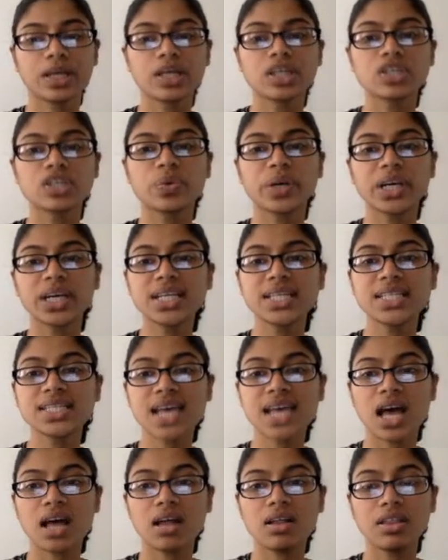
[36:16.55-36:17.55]
So we're going to
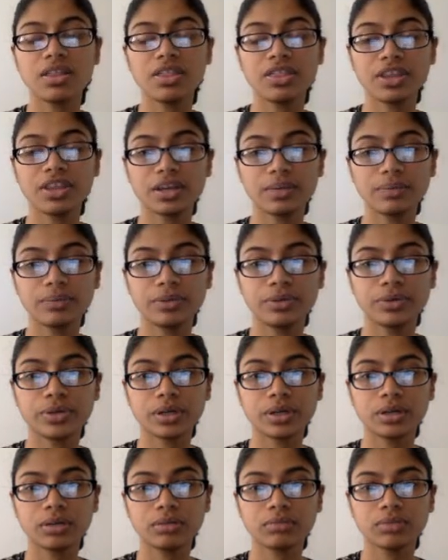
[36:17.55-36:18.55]
tell the
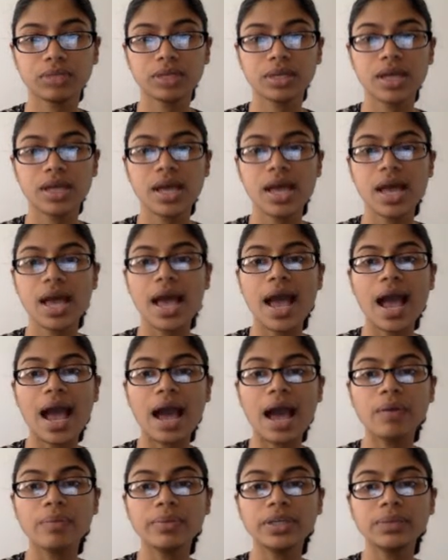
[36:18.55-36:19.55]
computer
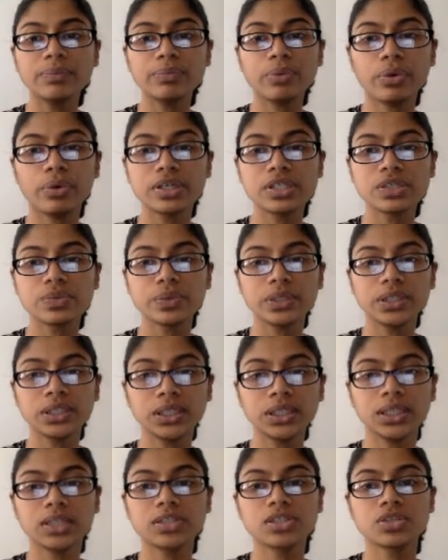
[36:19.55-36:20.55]
how many points we
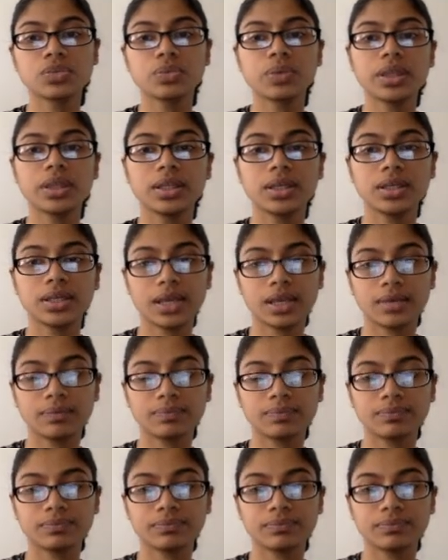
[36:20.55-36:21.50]
need to win the game